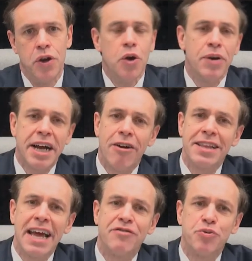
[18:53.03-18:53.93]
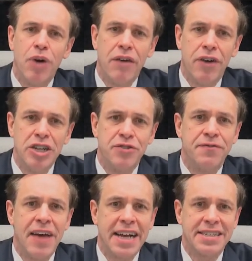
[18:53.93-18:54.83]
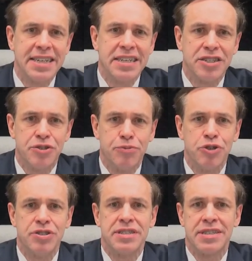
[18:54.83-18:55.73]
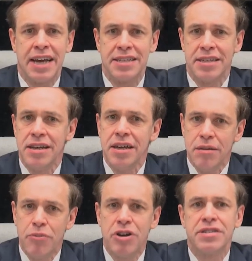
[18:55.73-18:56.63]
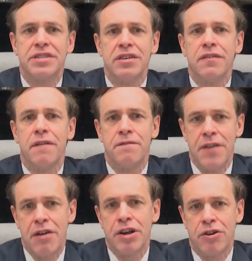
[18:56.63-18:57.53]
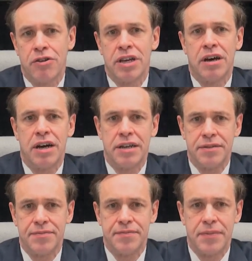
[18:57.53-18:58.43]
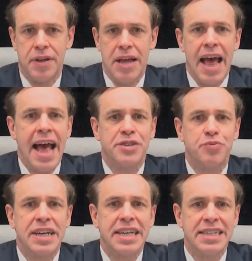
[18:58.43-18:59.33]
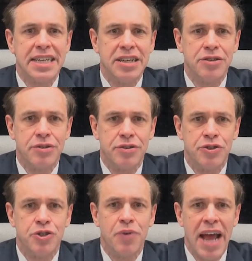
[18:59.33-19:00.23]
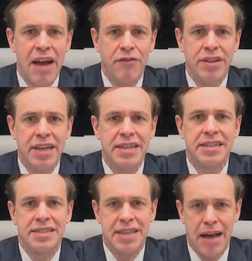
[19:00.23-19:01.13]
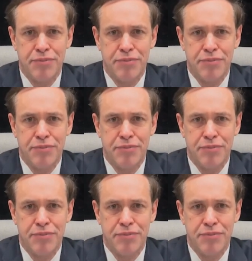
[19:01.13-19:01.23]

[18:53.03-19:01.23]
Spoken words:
We currently have 1,200 vaccine distribution sites, but are still very early on. As we continue to do everything to stop